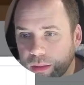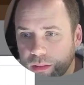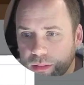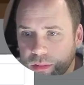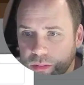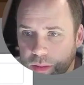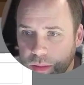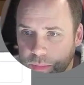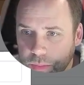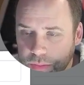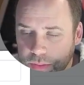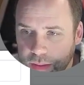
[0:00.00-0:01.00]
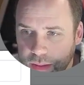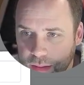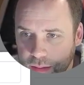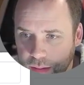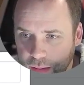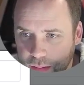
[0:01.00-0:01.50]
So I want it
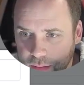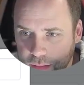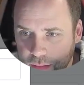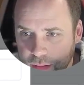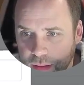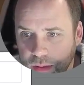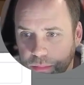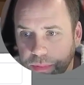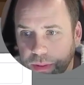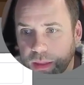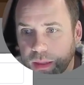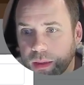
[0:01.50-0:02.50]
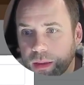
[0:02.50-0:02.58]
in DOB.